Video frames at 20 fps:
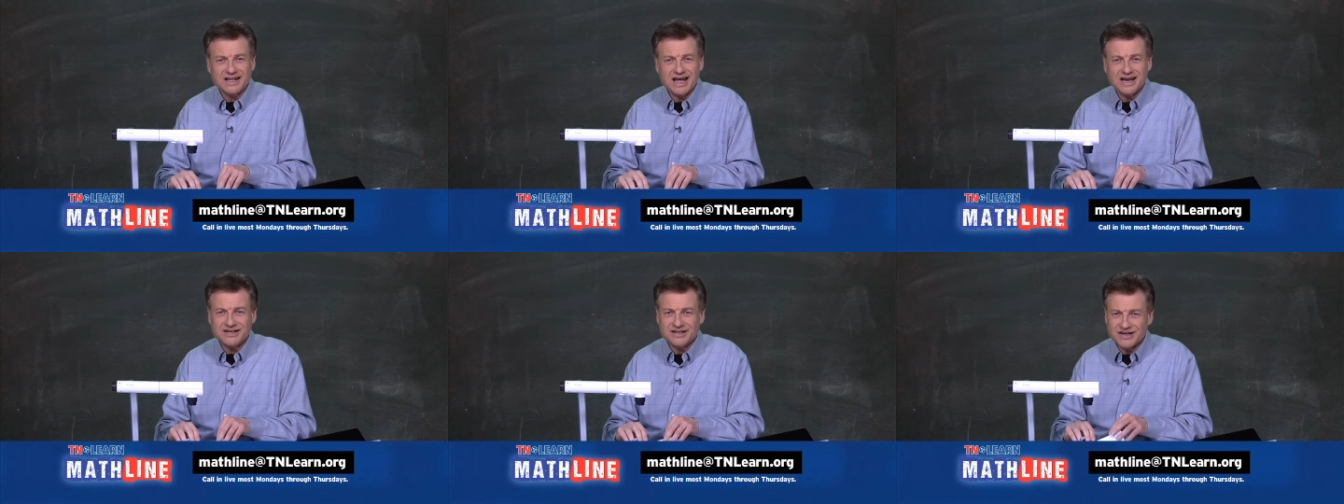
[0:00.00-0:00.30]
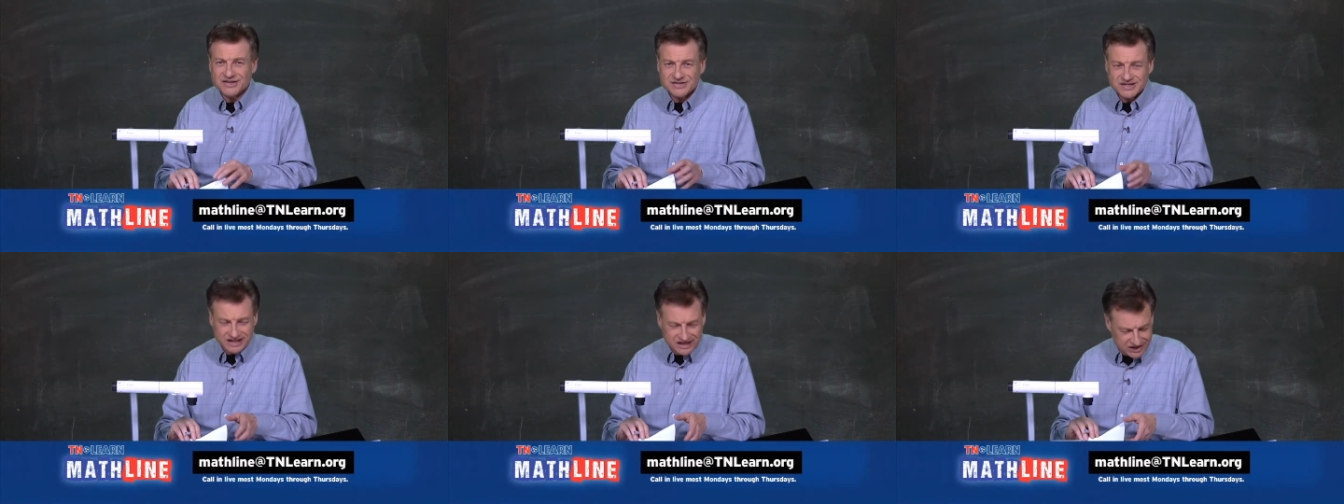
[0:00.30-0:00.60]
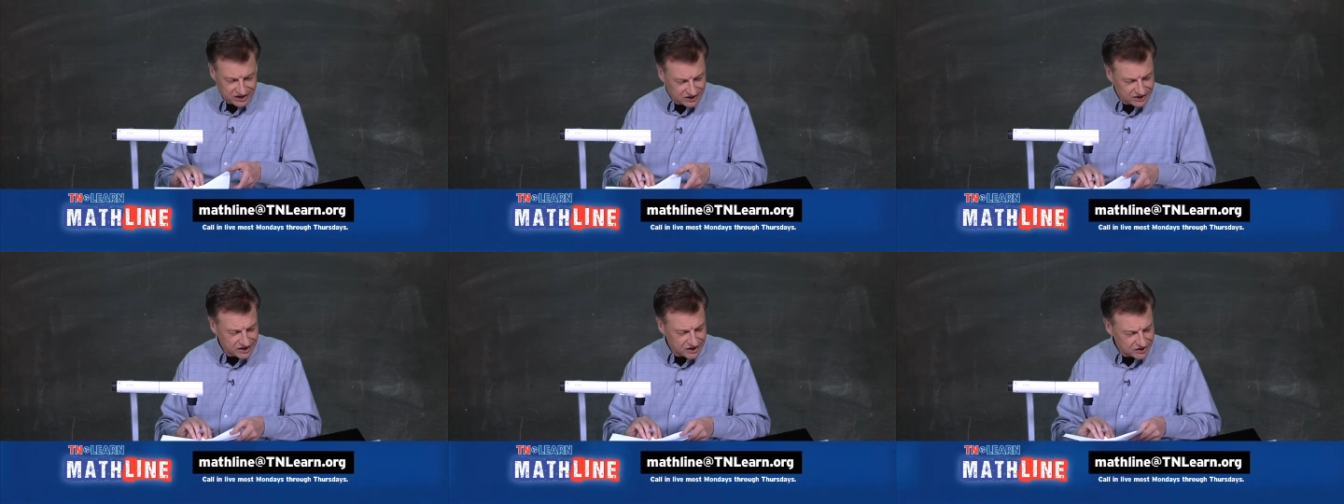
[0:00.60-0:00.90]
That doesn't
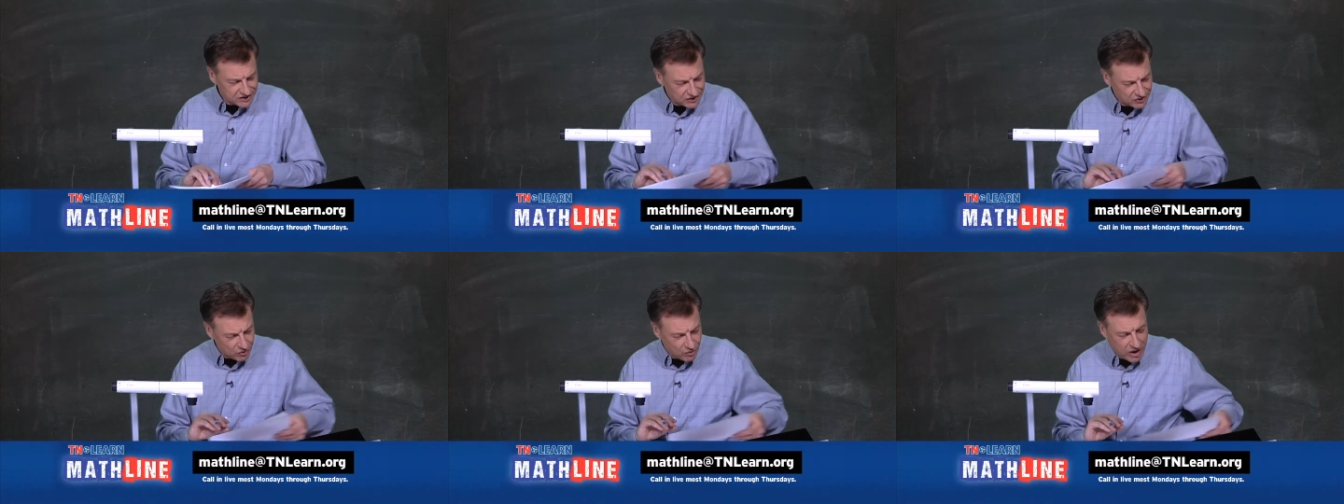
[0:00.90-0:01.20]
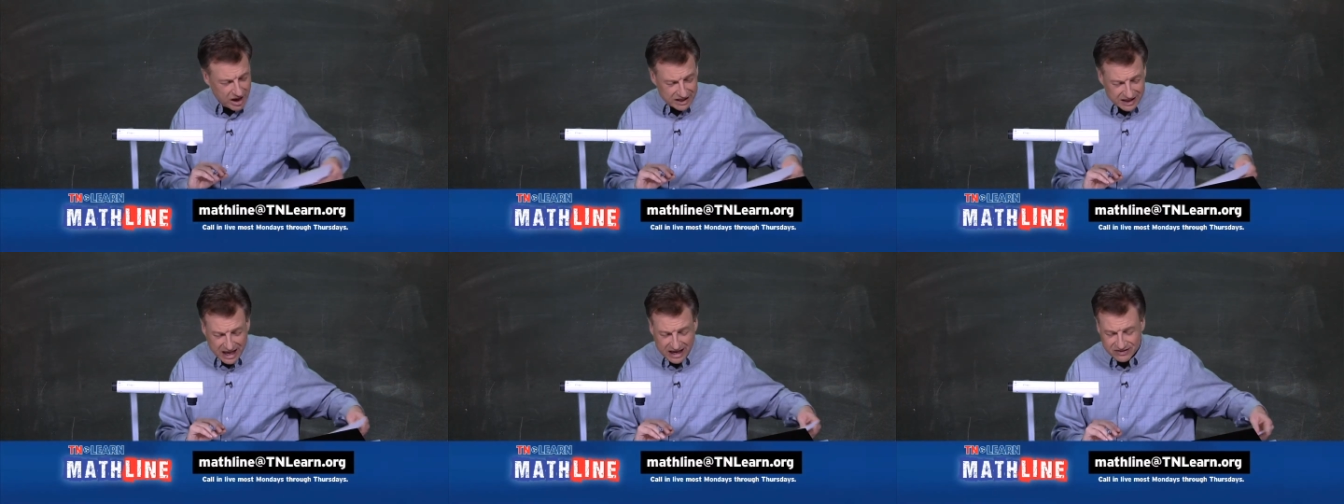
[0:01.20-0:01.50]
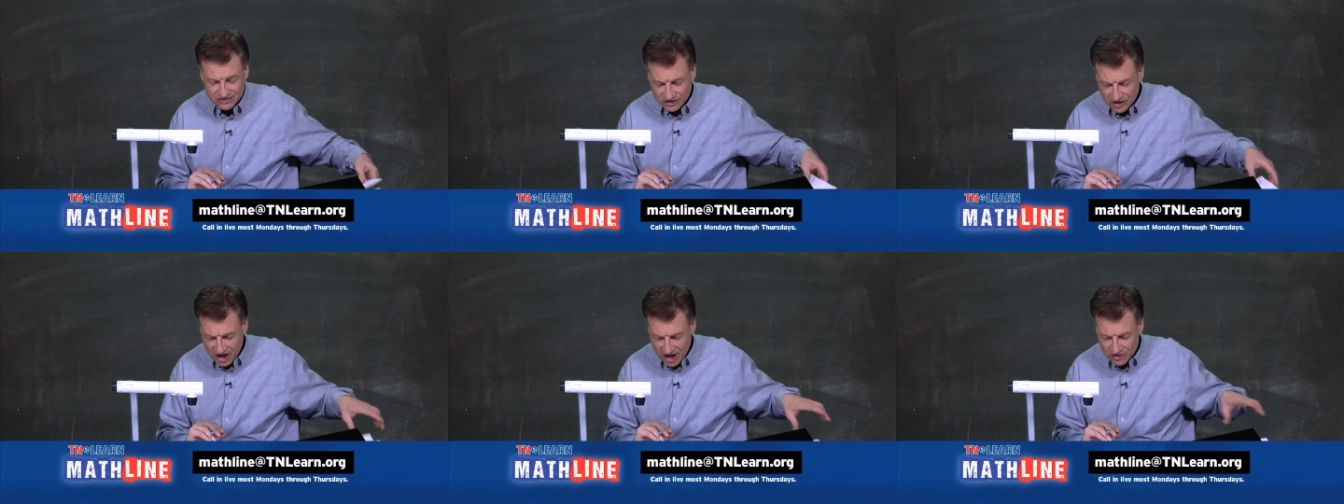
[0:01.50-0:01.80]
kill you quite
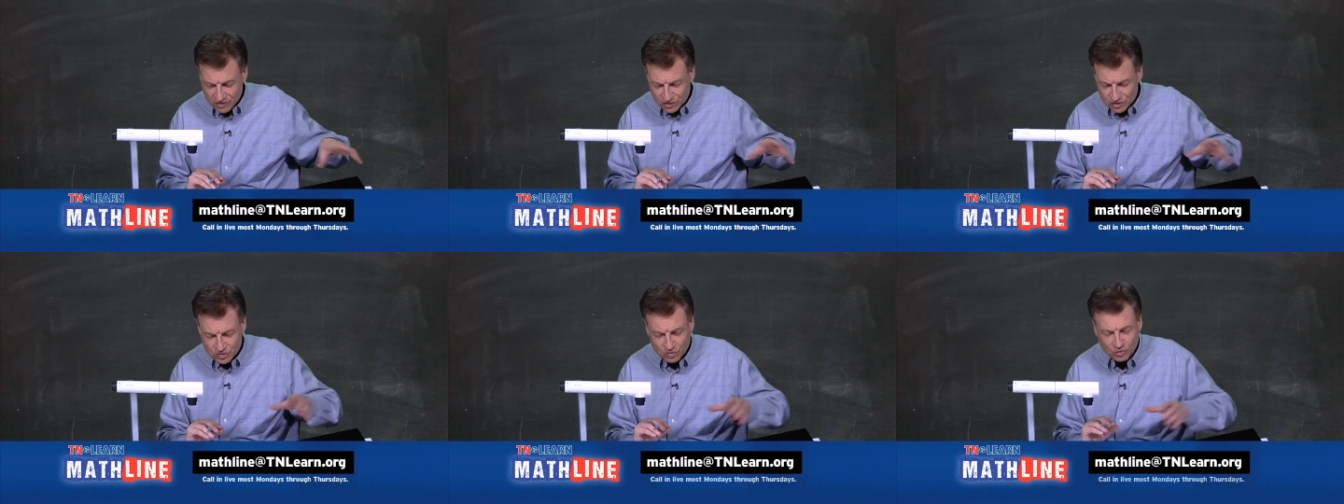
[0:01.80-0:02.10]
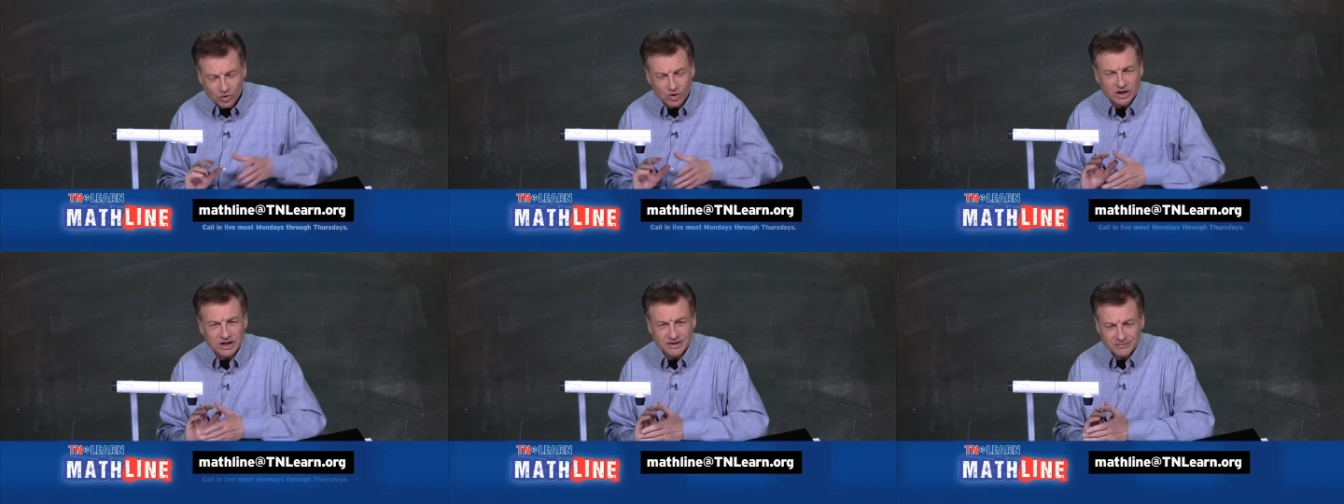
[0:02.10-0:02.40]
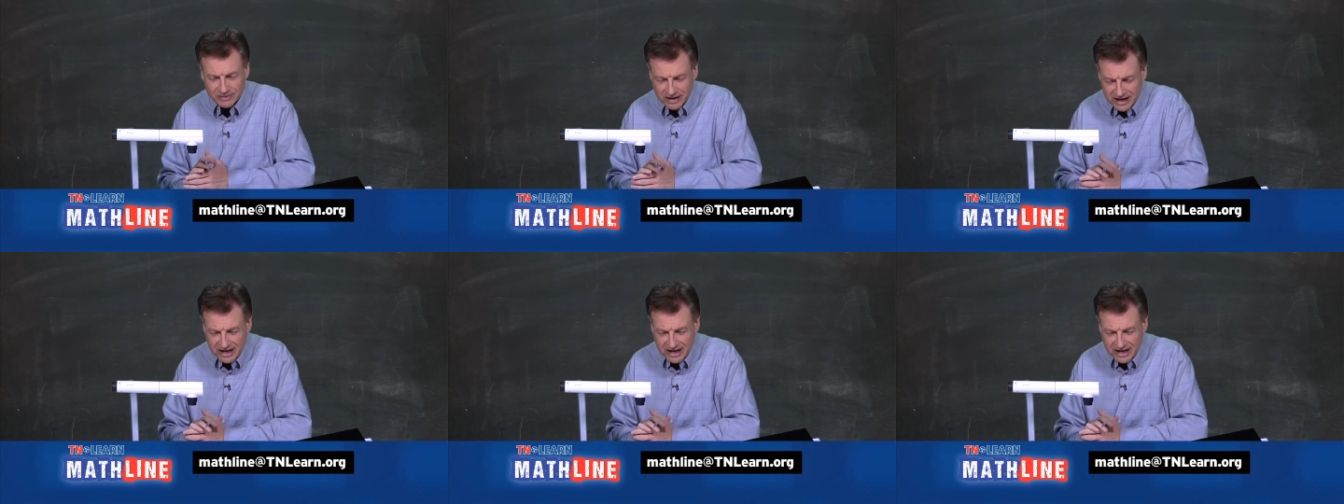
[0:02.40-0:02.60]
like the others would.